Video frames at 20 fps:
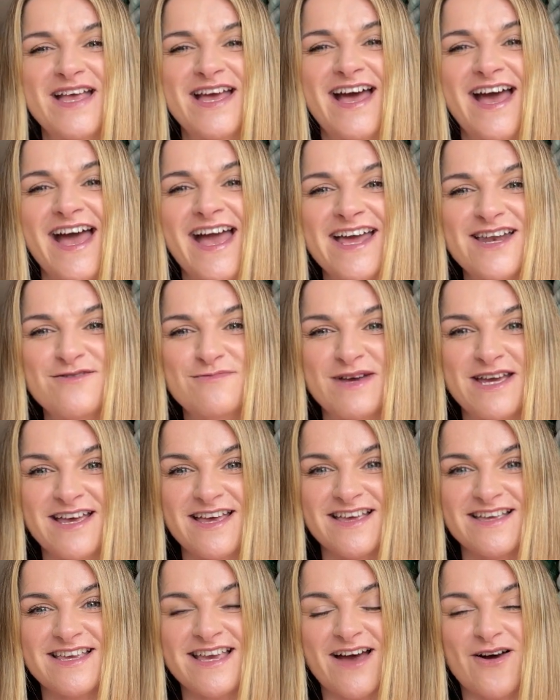
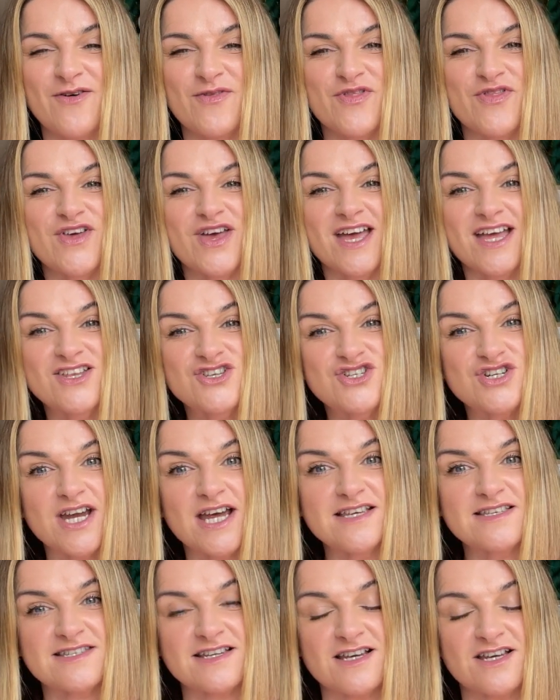Anyway, the
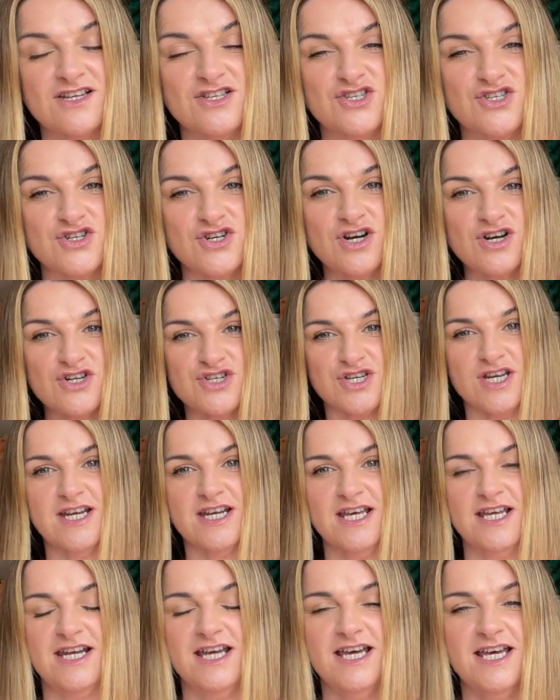interesting construction
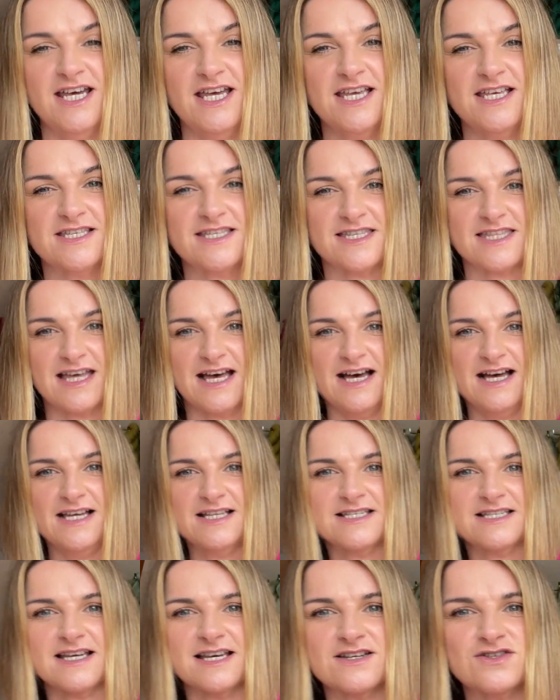in it is
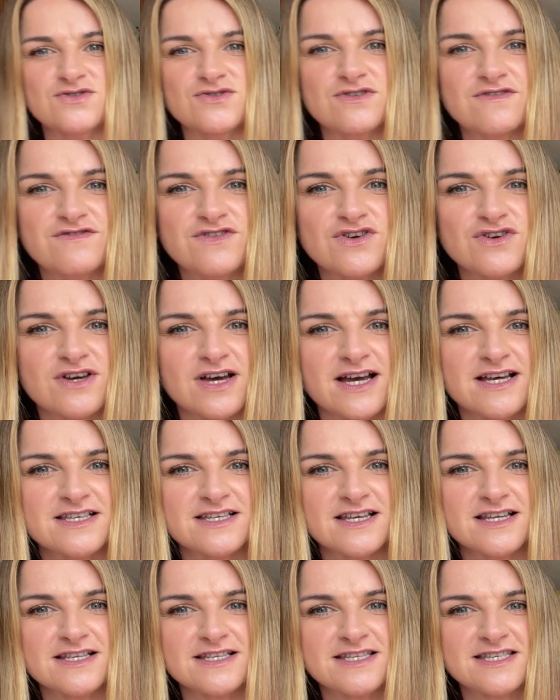that, I don't know if you guys
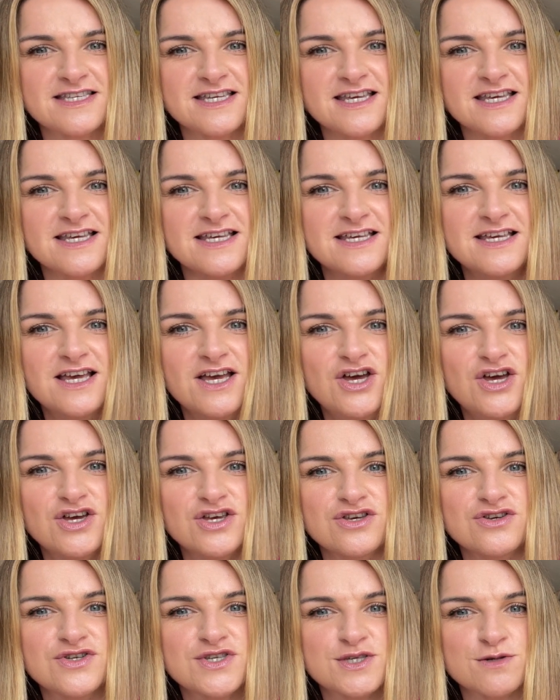can see,
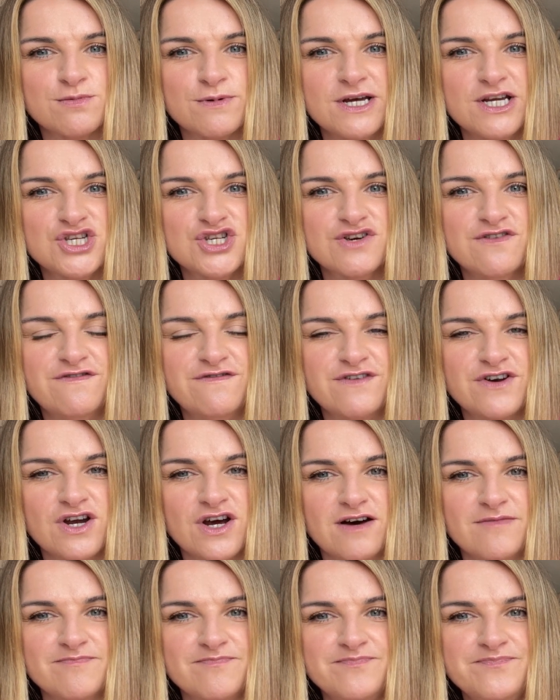you switch
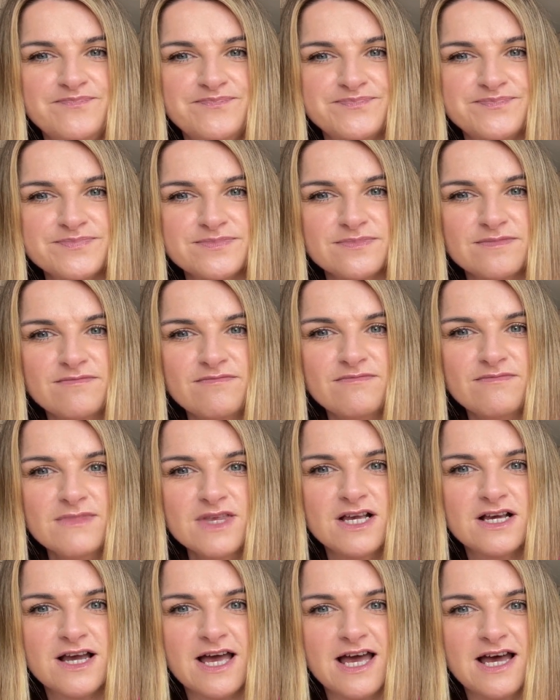from
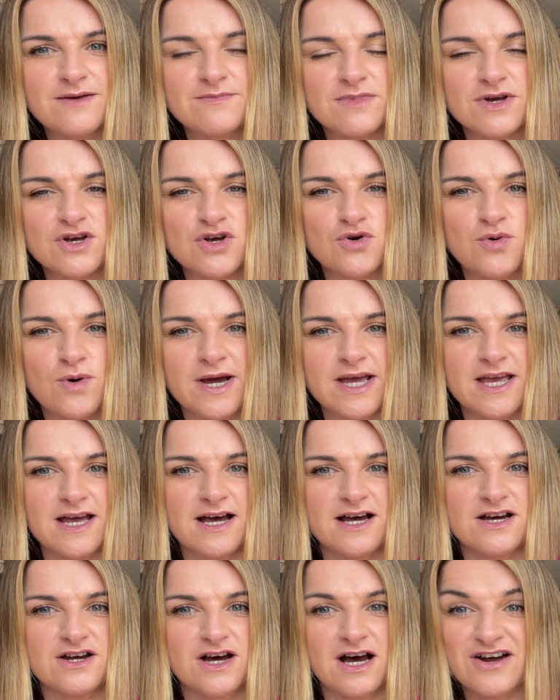quite
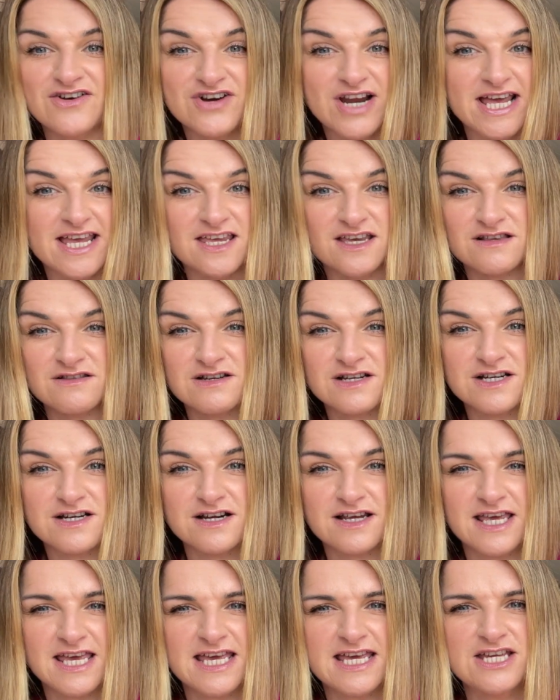a regular
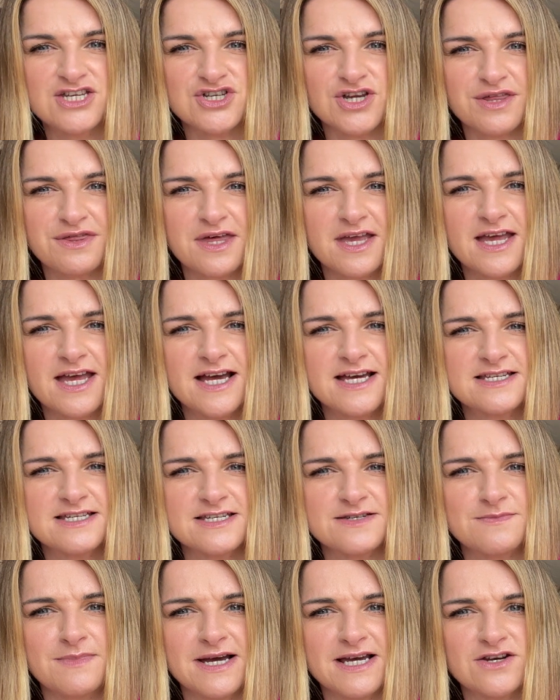gauge. I think I
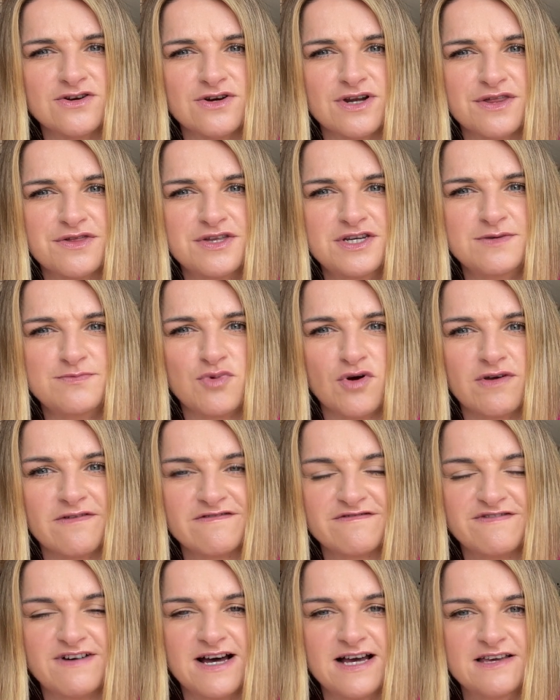did mine on a
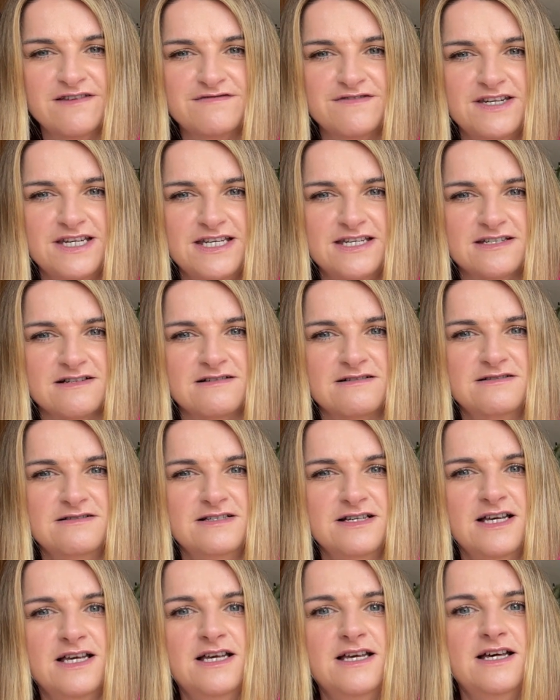3.5 needle,
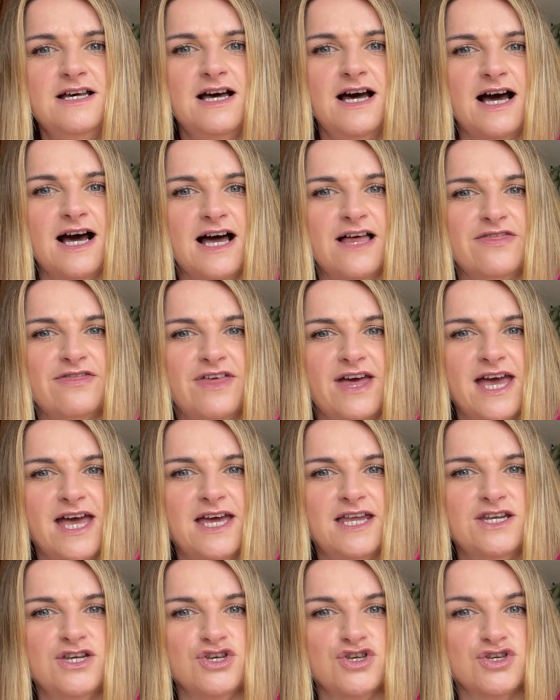and
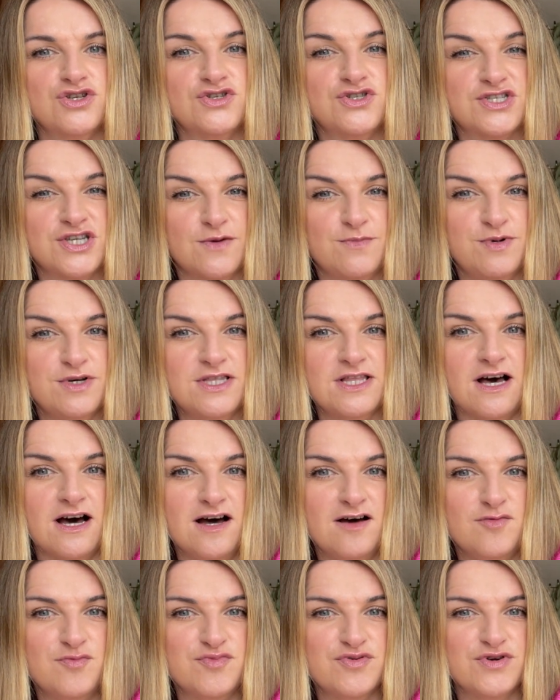then you double
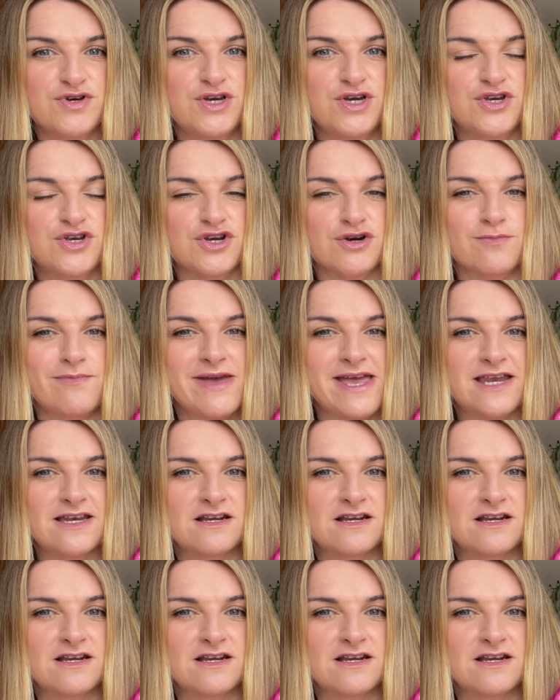up your main